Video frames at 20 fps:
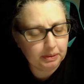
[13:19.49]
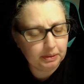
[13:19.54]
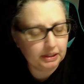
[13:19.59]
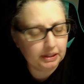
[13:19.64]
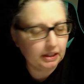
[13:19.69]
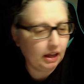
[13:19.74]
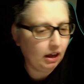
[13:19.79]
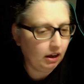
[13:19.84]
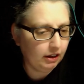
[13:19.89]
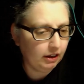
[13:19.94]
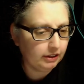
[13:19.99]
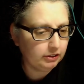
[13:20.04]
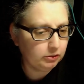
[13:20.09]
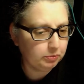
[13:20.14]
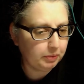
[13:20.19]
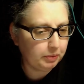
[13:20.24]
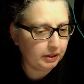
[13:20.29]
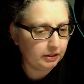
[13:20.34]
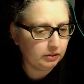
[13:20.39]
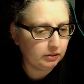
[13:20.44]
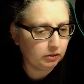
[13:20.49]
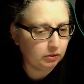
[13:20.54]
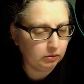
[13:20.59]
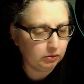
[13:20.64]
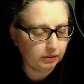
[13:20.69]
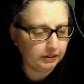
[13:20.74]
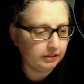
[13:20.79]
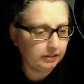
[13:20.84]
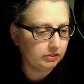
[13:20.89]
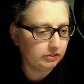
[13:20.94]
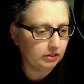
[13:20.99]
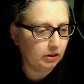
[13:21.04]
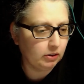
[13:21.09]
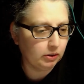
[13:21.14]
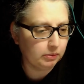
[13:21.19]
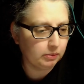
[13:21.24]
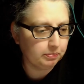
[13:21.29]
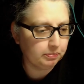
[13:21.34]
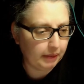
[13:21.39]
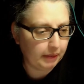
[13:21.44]
in the hospital with his
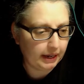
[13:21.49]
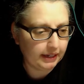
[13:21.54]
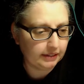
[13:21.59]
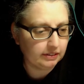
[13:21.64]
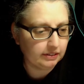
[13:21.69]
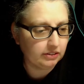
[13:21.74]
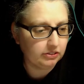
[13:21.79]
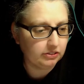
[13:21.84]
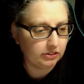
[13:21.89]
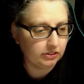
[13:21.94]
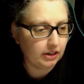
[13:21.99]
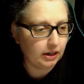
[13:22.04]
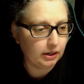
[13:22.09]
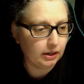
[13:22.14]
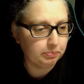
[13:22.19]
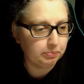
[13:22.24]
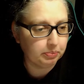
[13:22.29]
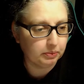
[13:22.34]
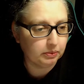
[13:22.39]
arm bandaged up